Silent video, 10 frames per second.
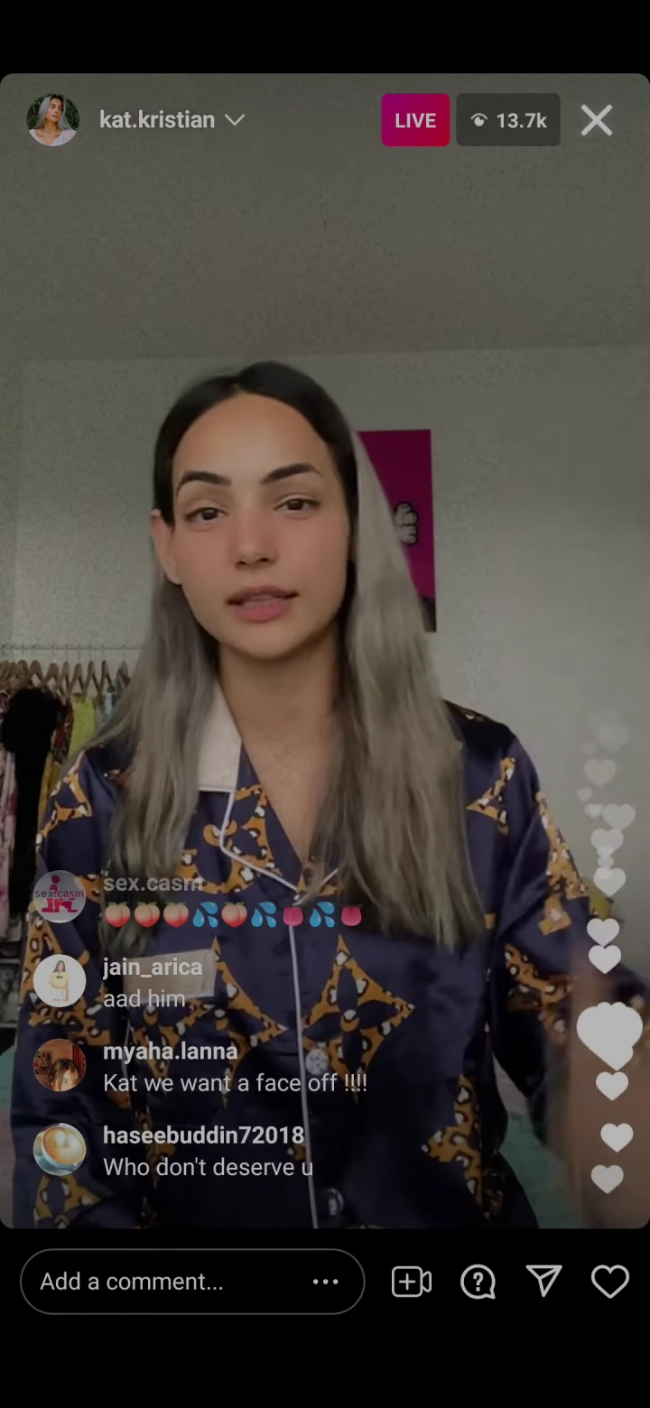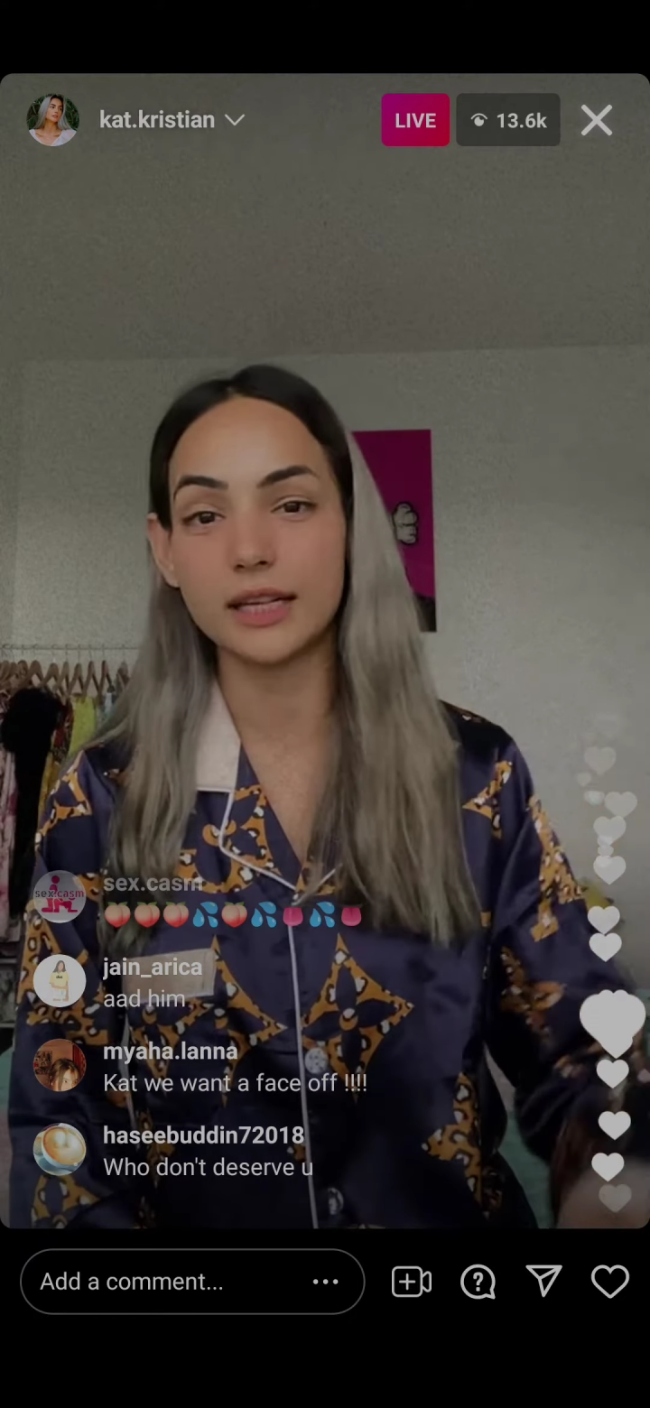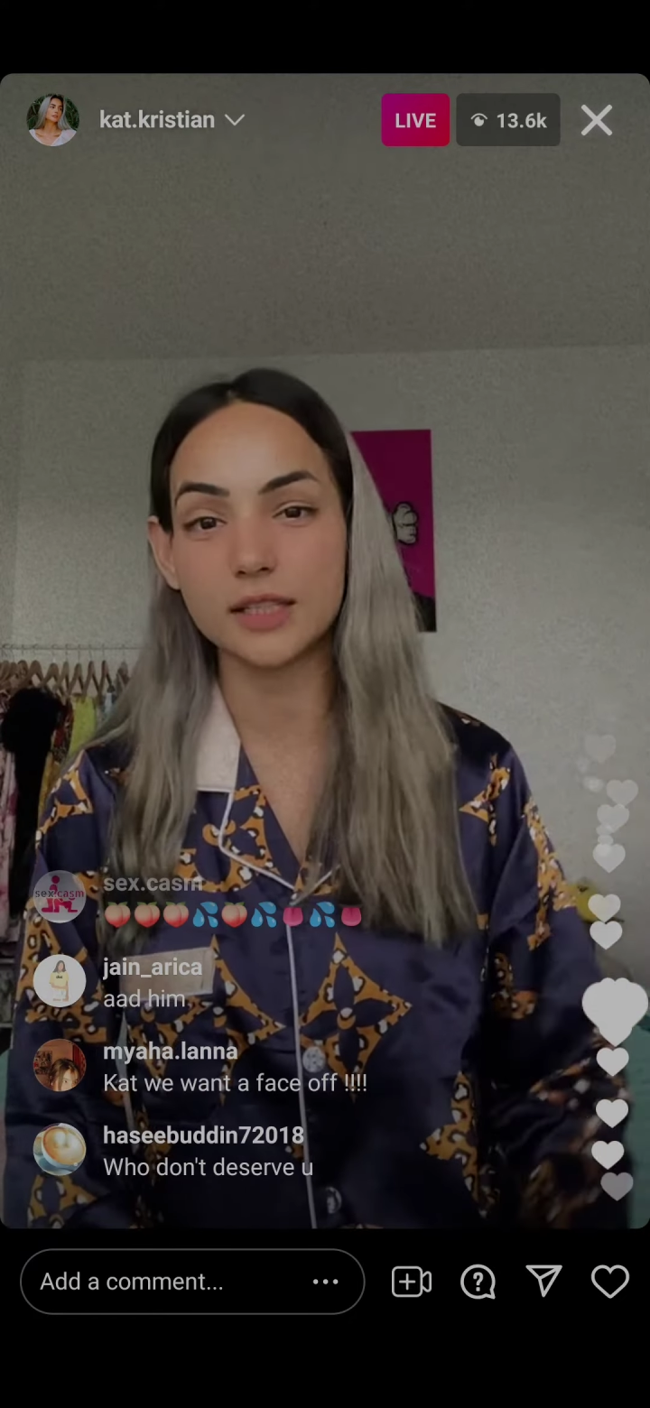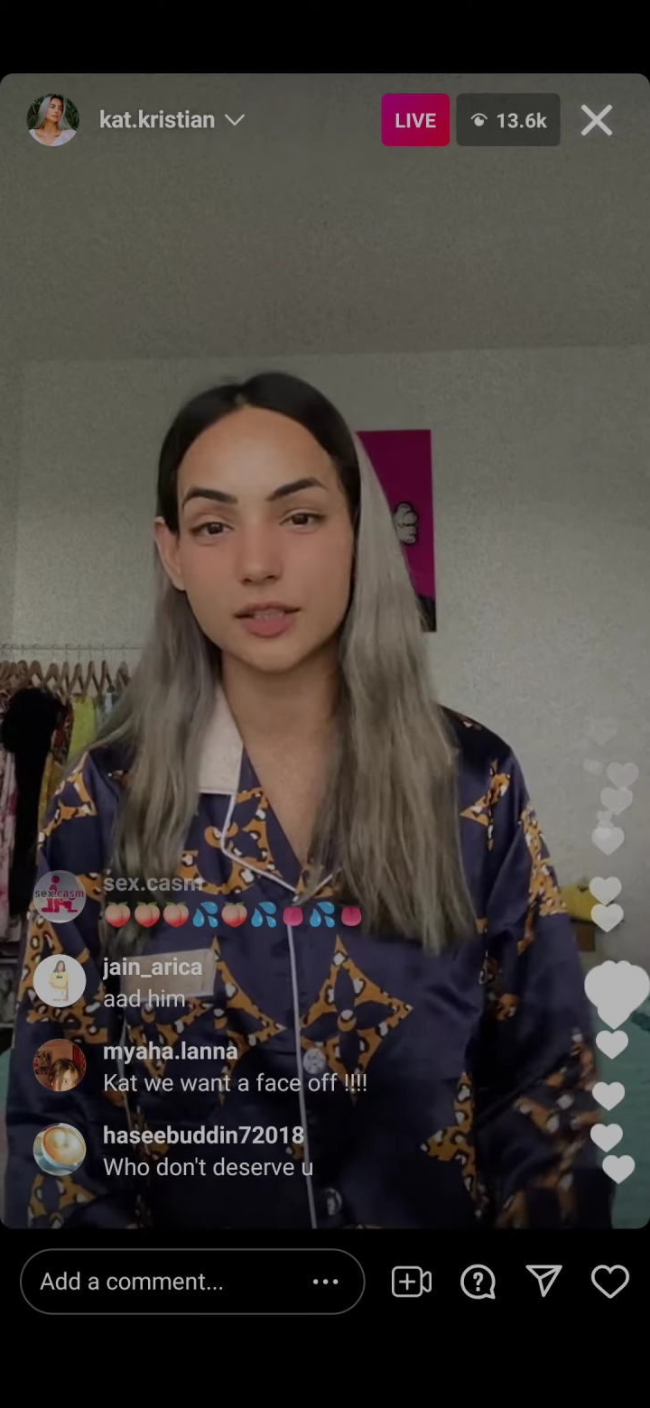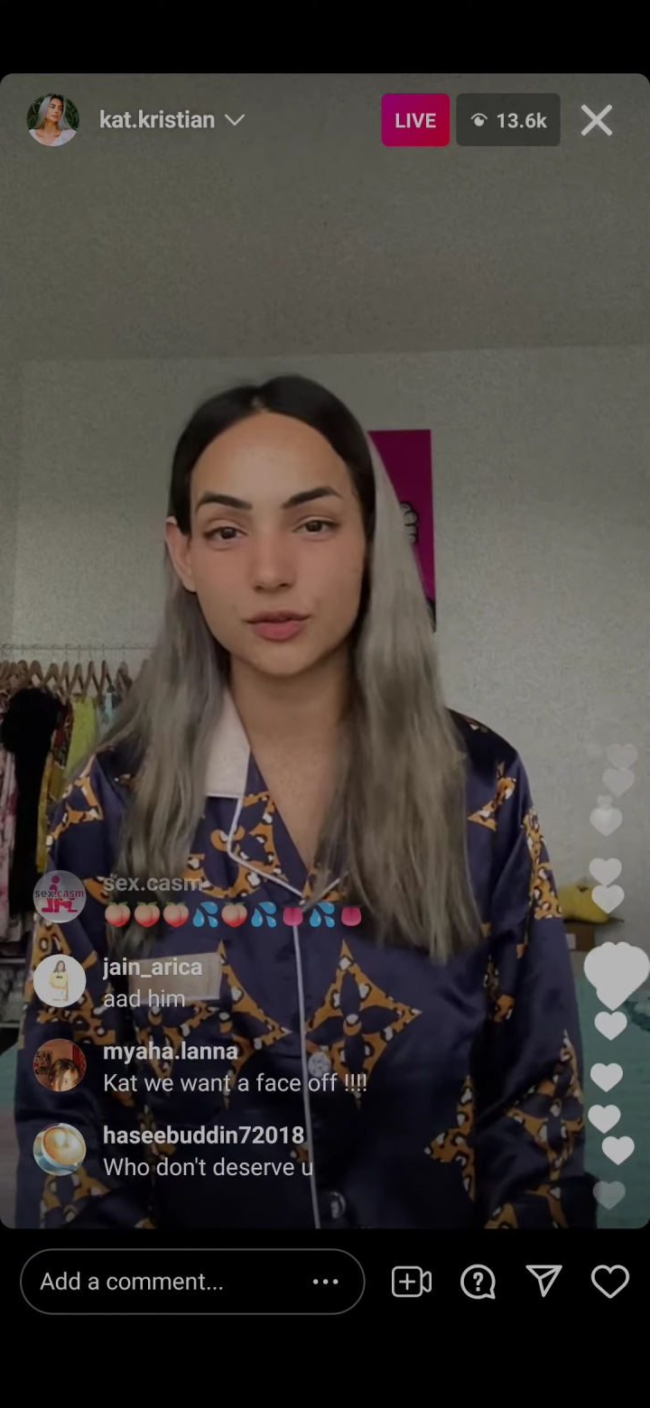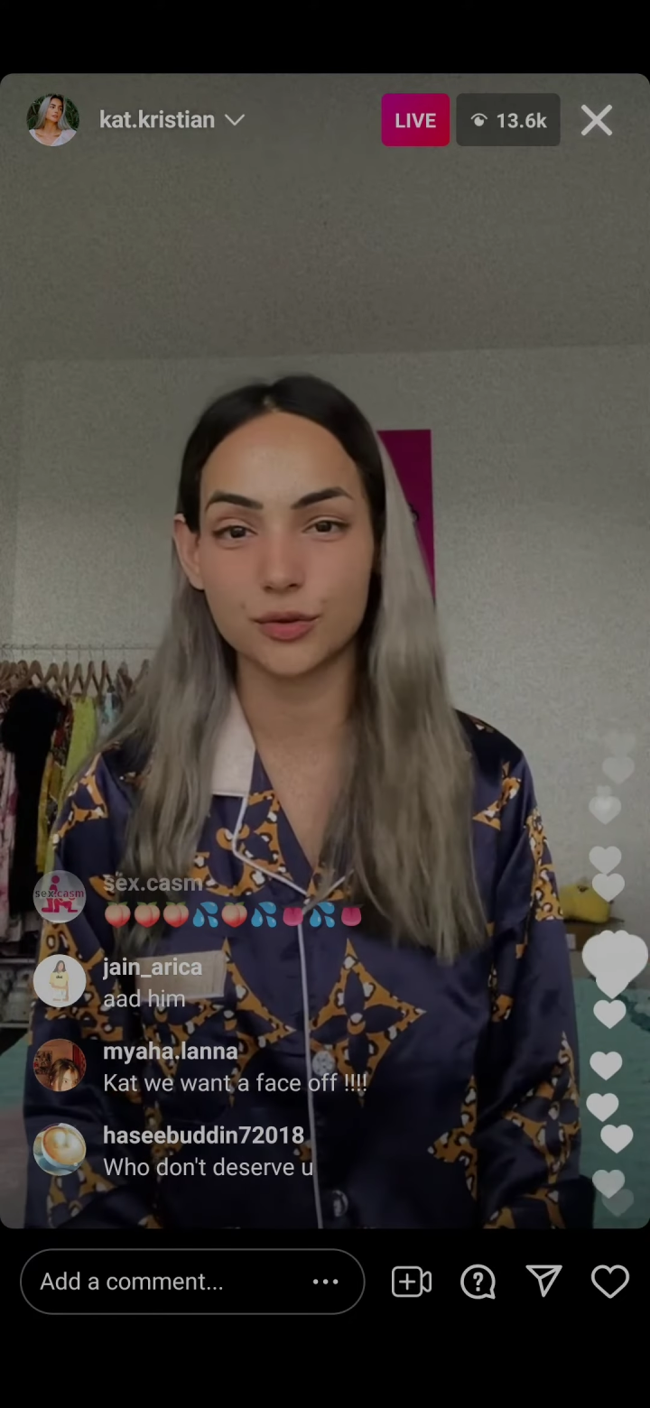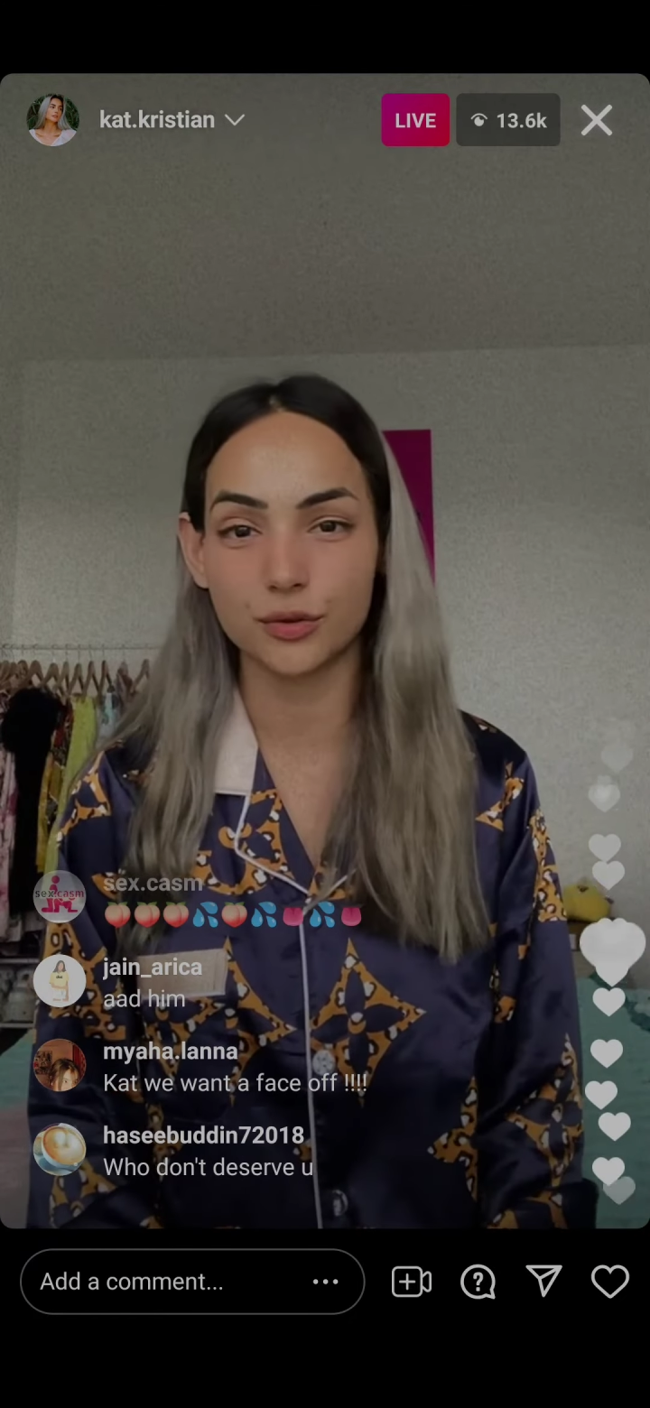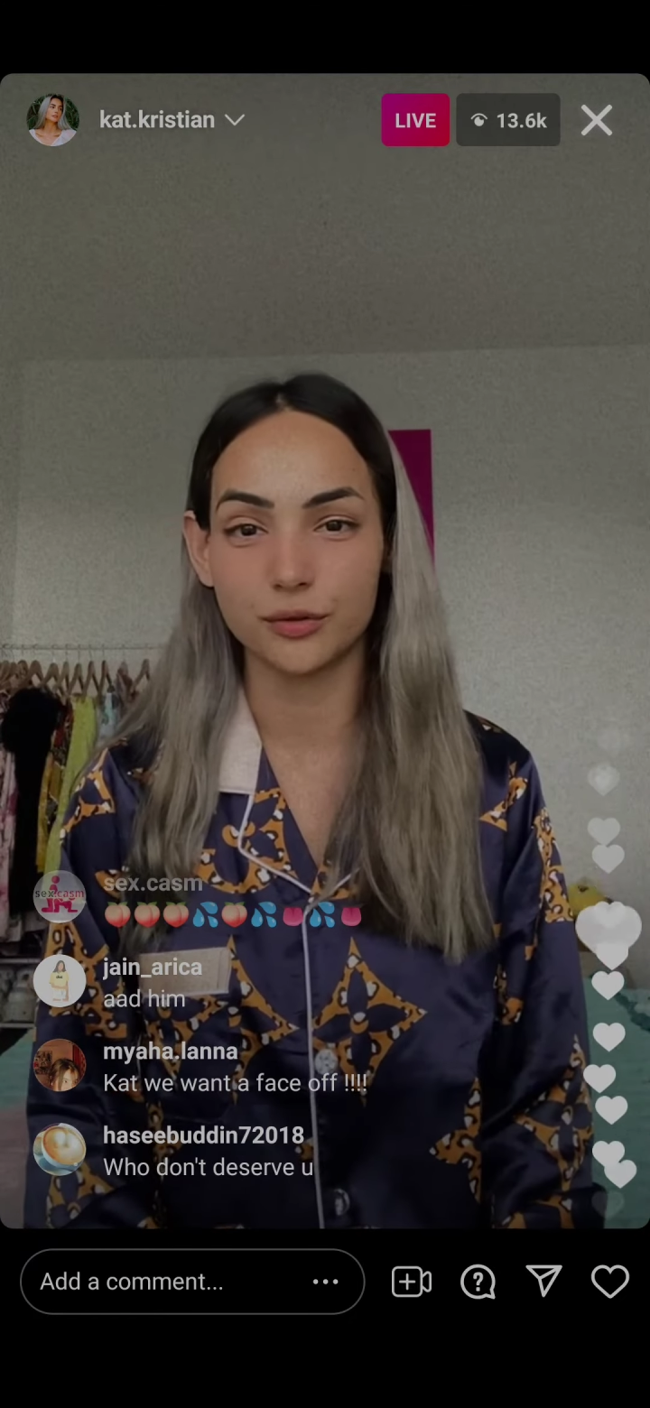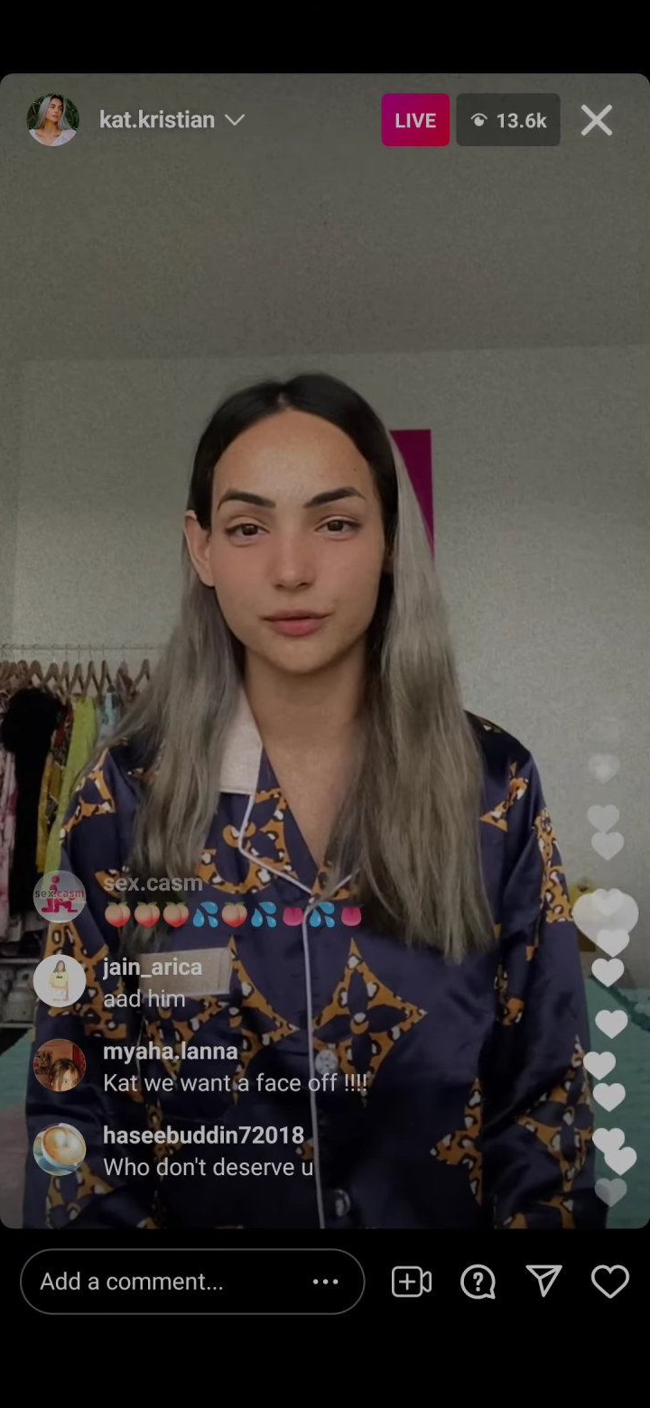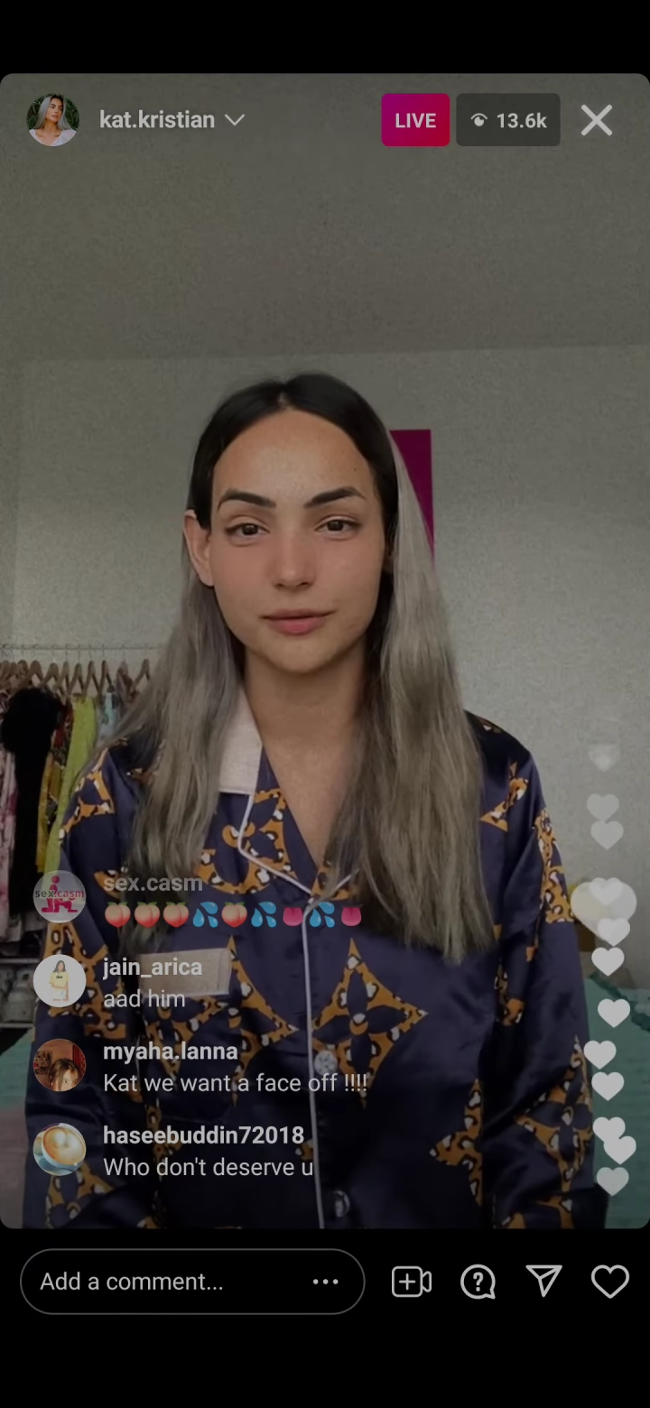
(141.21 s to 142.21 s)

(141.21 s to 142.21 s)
that it's true